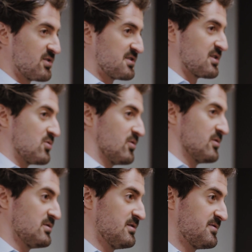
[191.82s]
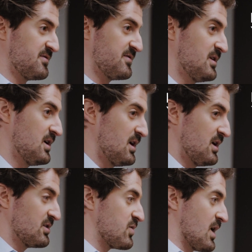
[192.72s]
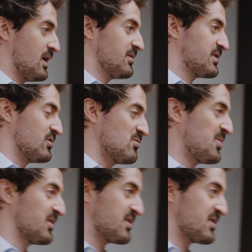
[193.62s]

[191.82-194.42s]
starts at quarter of twelve, so we'll right.